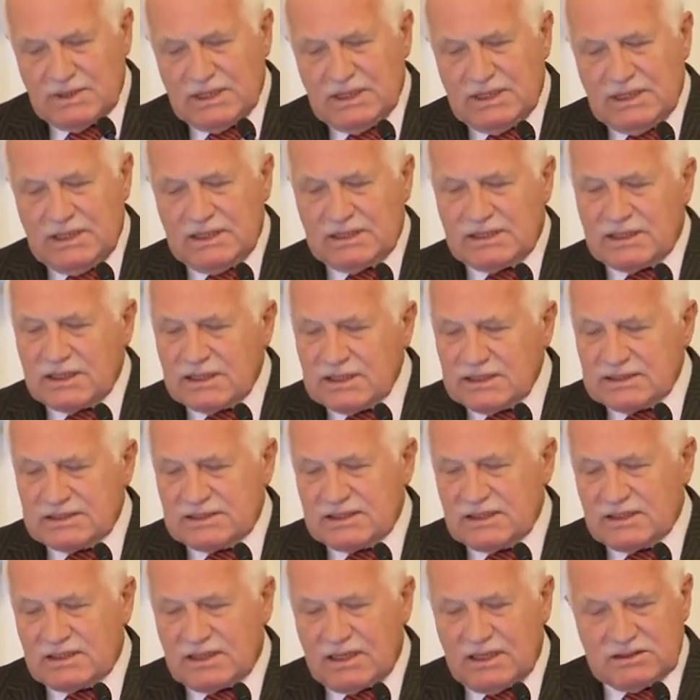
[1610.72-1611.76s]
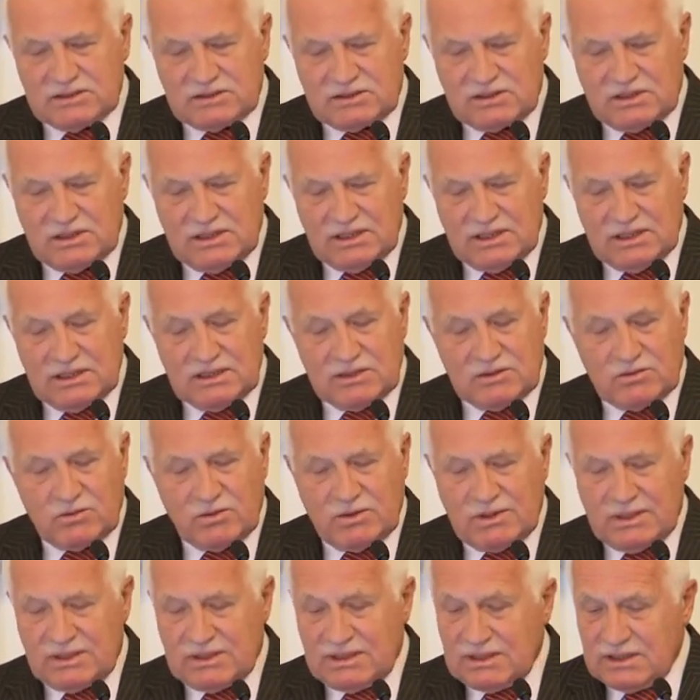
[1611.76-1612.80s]
It leads the country into
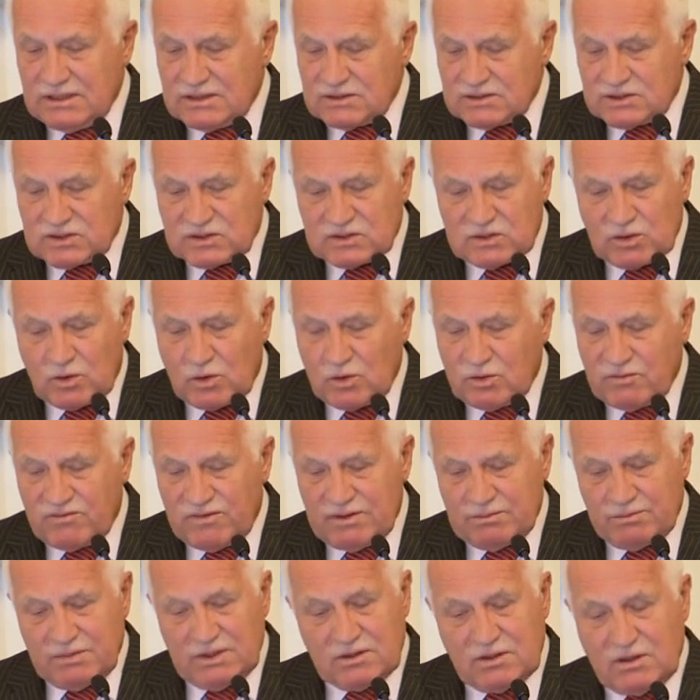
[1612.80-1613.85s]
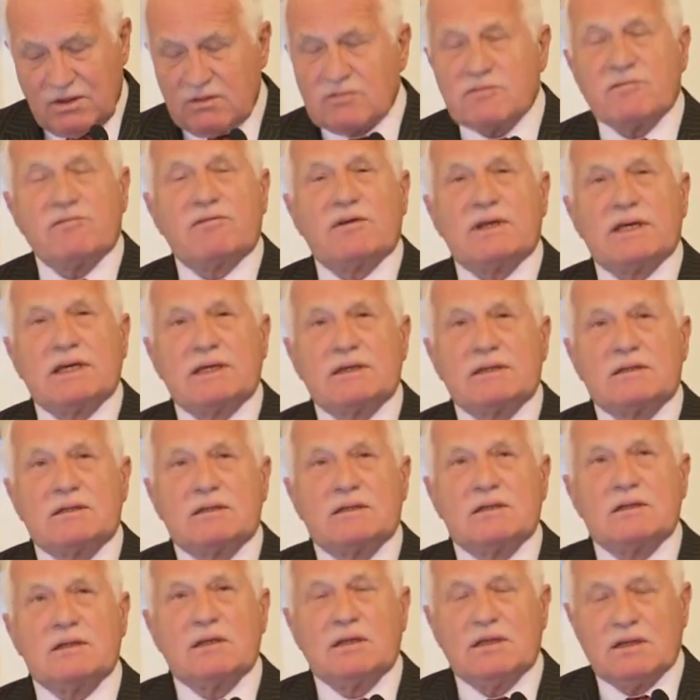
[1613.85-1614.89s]
an insolvable conflict